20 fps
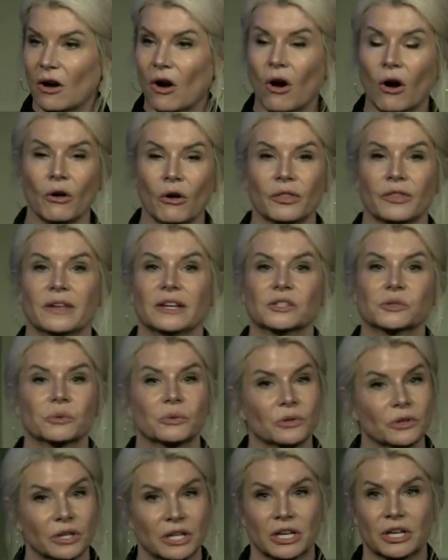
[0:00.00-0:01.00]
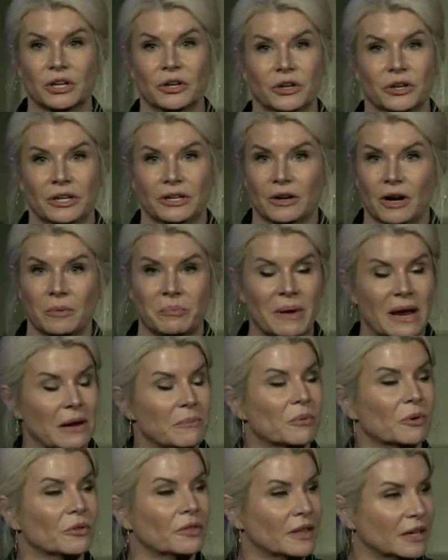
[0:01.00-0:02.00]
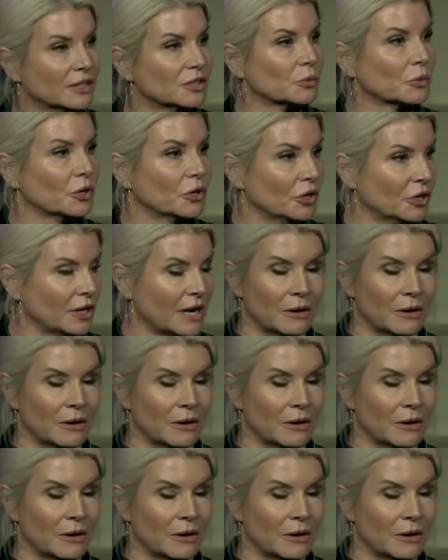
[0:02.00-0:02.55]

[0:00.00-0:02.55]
All things were looking good. On paper, things were good.